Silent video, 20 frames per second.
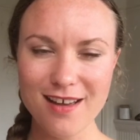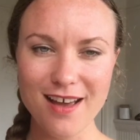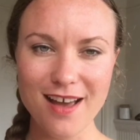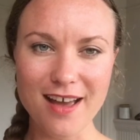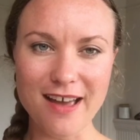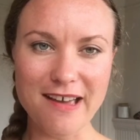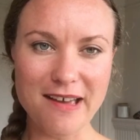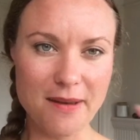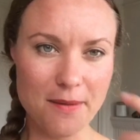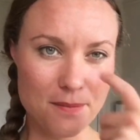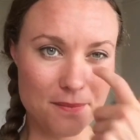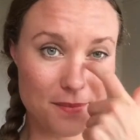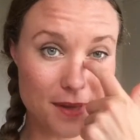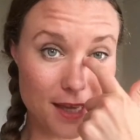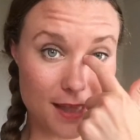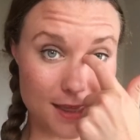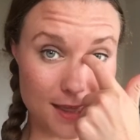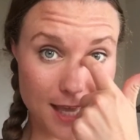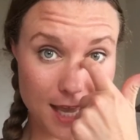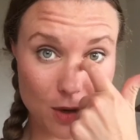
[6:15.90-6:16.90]

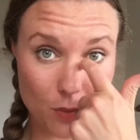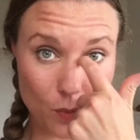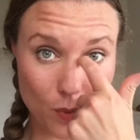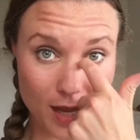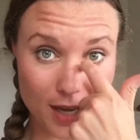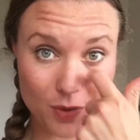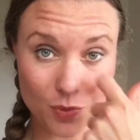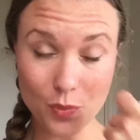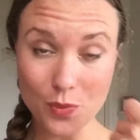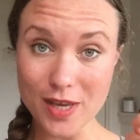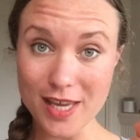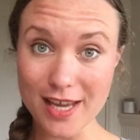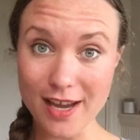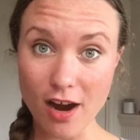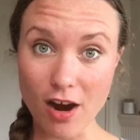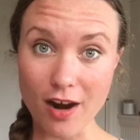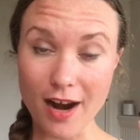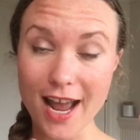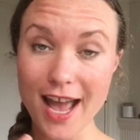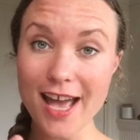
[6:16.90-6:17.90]
And then when we
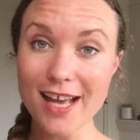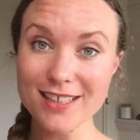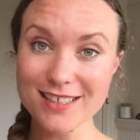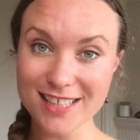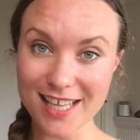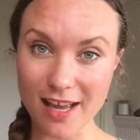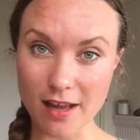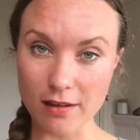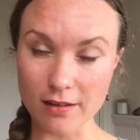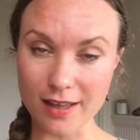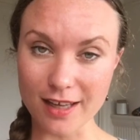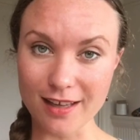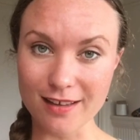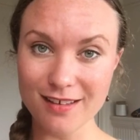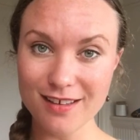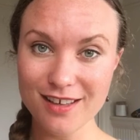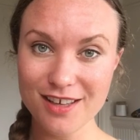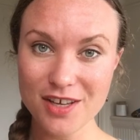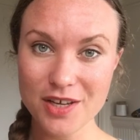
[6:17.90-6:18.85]
are exhaling,